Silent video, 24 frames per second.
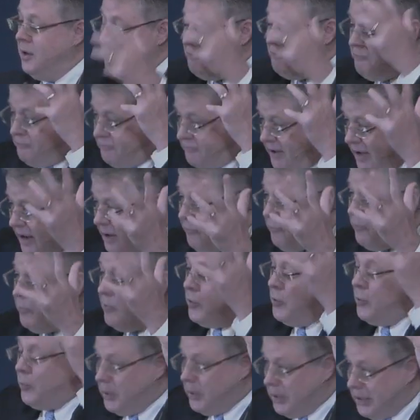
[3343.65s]

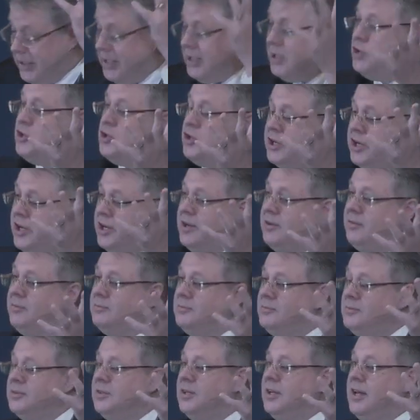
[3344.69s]
favored religion
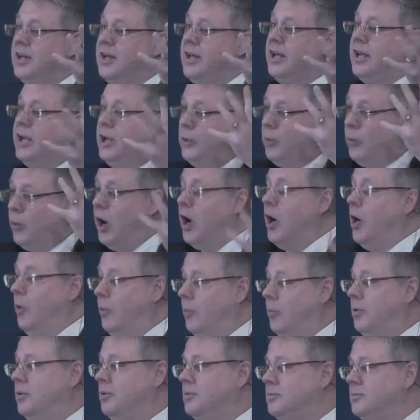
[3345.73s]
in
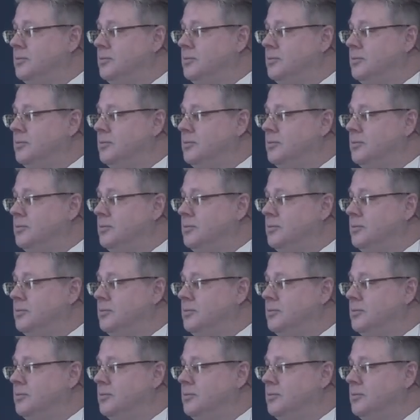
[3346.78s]
Rome.